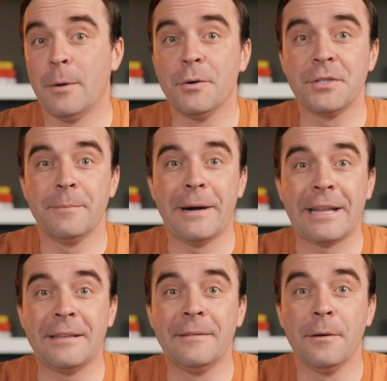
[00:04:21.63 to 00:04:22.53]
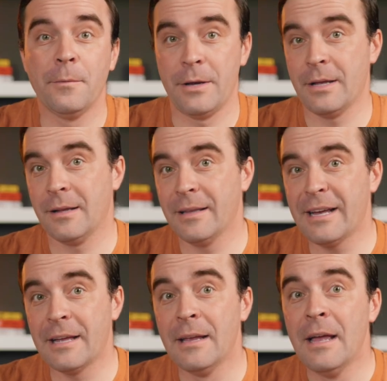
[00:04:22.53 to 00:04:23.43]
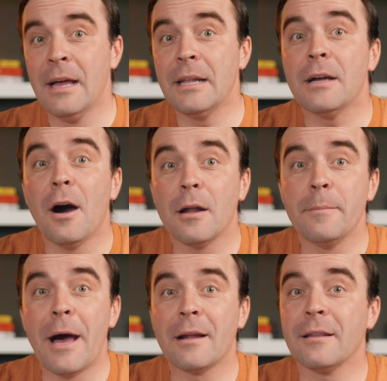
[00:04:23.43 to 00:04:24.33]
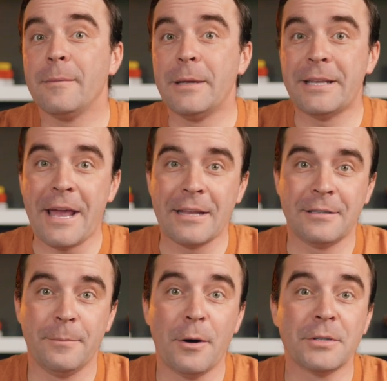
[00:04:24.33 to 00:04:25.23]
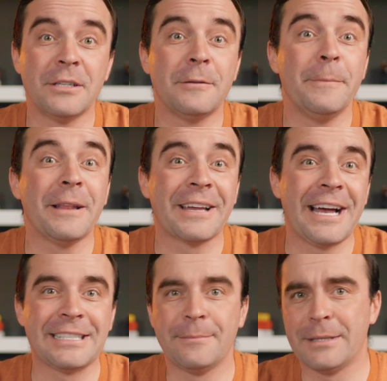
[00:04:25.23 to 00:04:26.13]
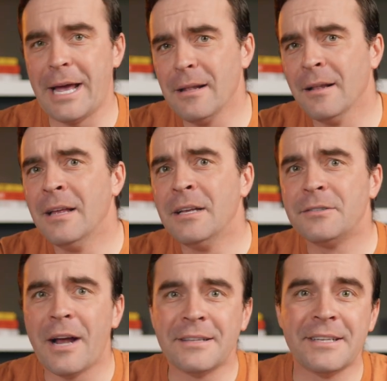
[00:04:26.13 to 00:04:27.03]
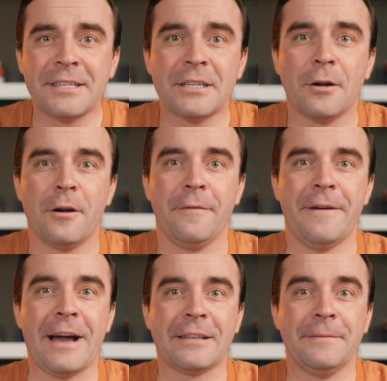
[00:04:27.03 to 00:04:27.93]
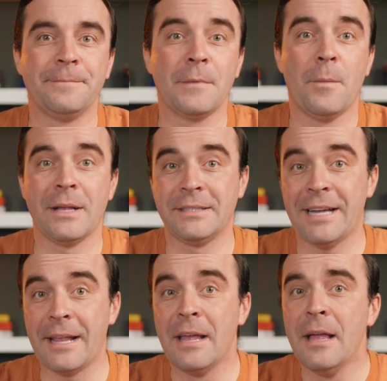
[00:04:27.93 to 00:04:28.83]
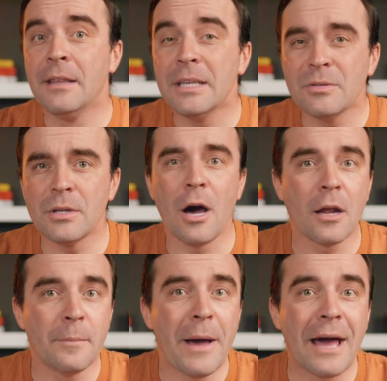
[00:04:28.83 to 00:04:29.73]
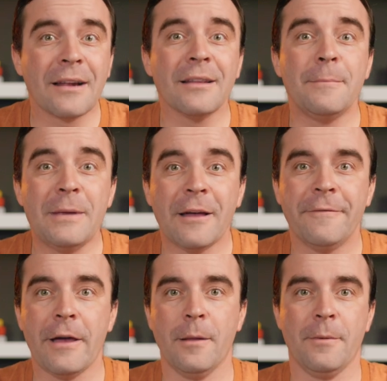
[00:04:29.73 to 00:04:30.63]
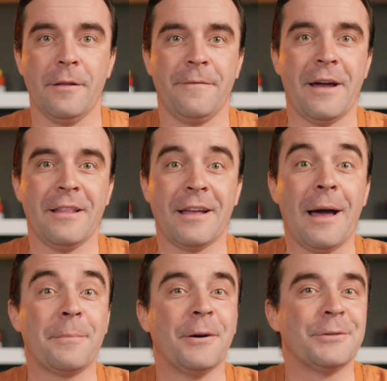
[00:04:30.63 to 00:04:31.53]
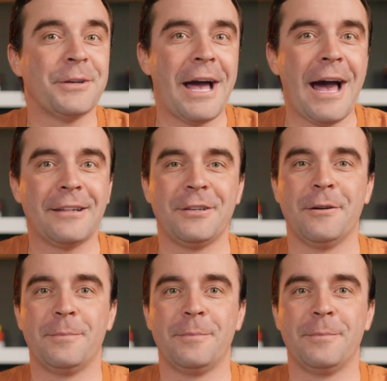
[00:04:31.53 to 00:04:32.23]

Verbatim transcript: Motion button where you can click it and automatically be taken to Motion to build a custom title, transition, or effect. Once done, this would automatically be available in Final Cut Pro to add to your